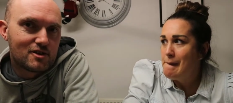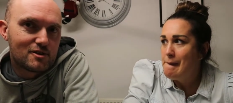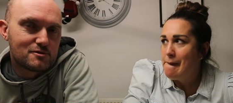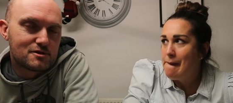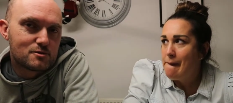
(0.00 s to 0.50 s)

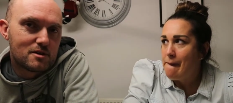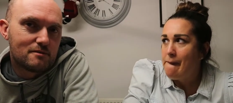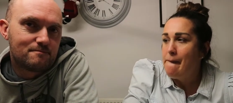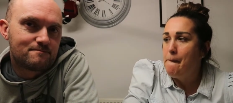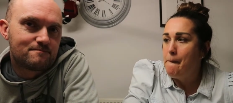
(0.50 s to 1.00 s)
Speaker 1: those as well.
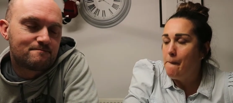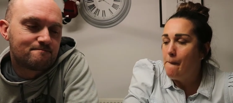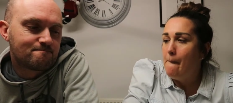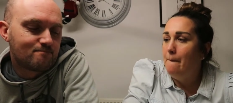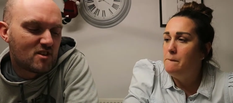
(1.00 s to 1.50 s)
Mm.
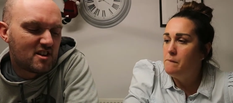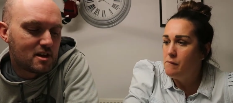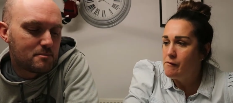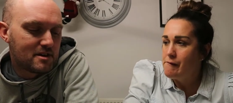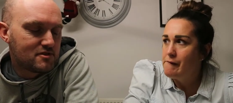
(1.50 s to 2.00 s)

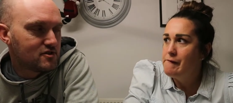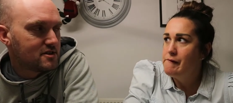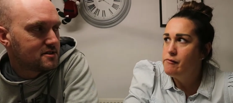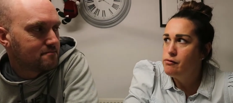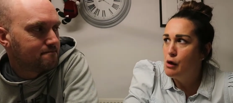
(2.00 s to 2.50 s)
That'd be
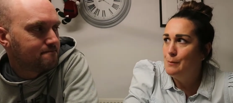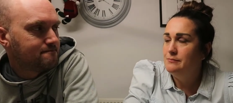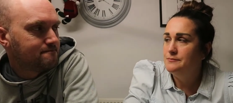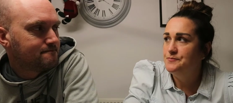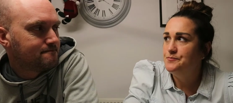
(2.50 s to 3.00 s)
interesting.
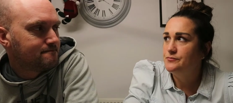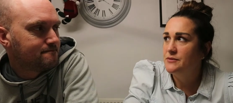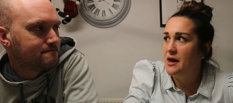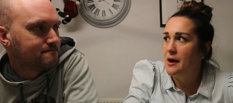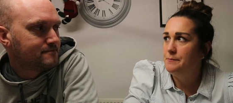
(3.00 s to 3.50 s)
Mm,
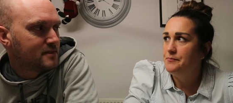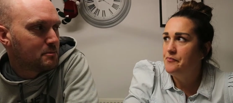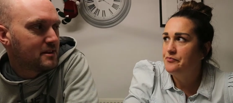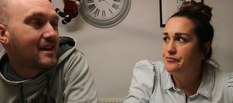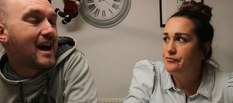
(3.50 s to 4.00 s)
yeah. That'd
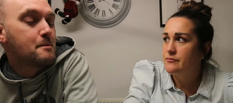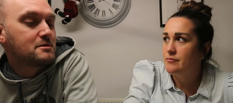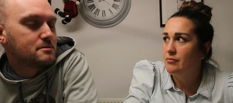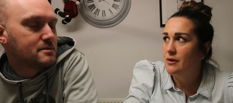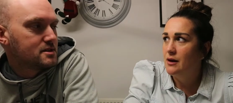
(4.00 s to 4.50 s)
be the
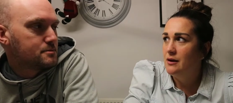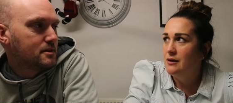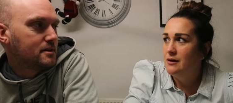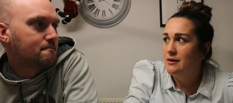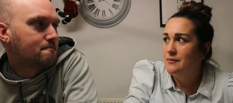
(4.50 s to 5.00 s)
amateur mince
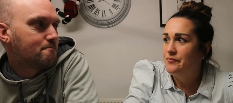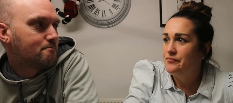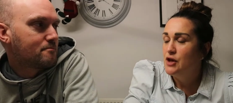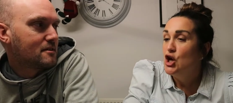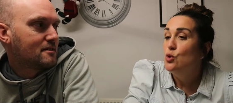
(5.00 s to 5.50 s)
pie.
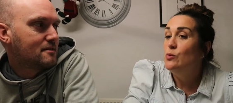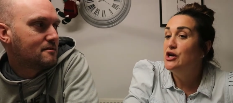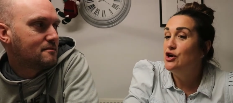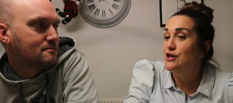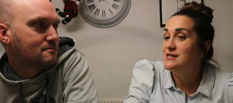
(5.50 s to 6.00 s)
Speaker 2: We
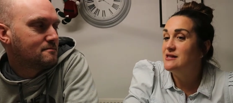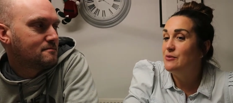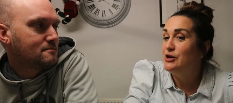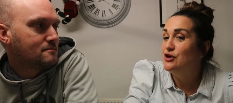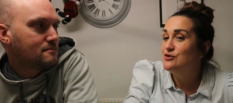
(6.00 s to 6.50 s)
could, and then
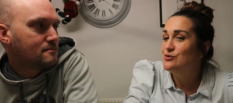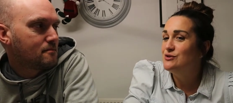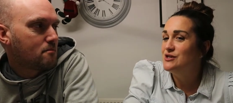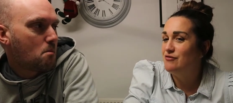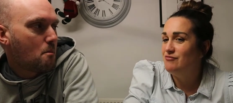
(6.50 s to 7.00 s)
we could
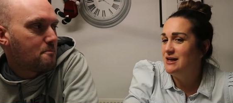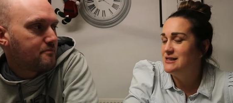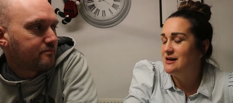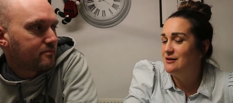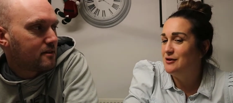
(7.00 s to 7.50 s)
also rate
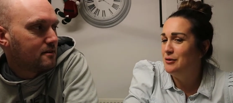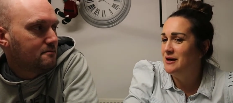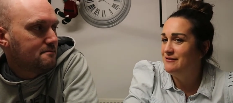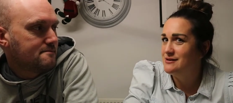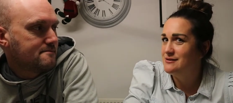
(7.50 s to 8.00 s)
it, although I
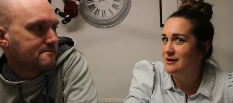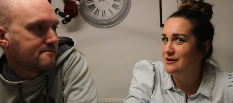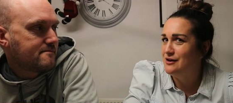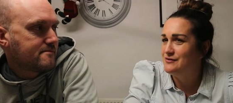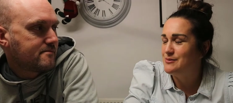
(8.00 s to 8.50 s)
feel slightly
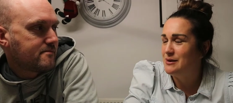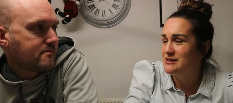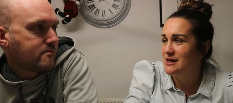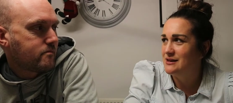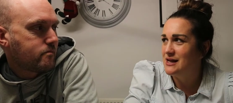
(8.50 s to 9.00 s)
nervous about
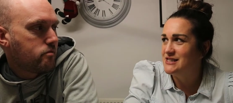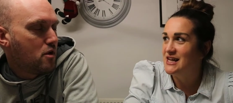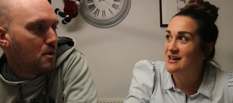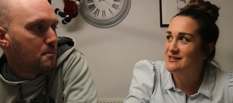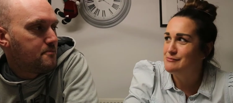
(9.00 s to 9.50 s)
saying this,
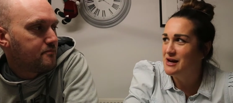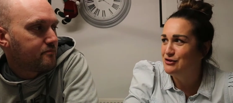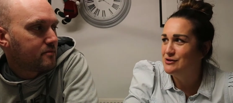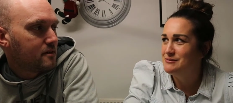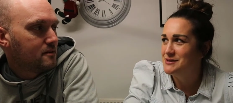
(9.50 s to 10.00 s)
against my
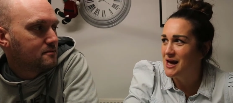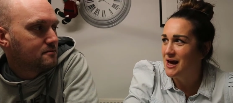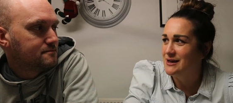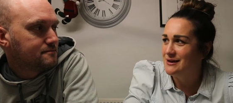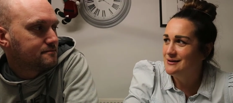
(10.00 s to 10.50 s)
Christmas
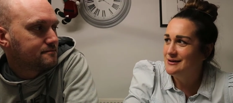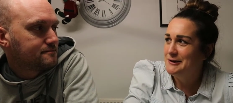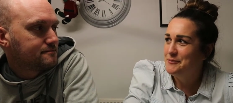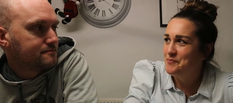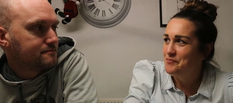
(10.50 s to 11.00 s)
cake
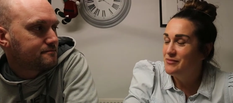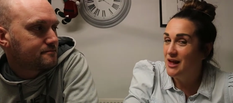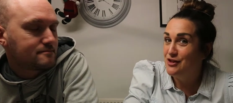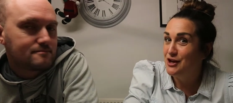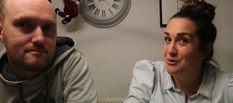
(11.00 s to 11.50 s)

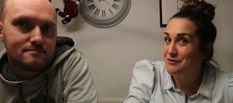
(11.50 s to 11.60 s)
that you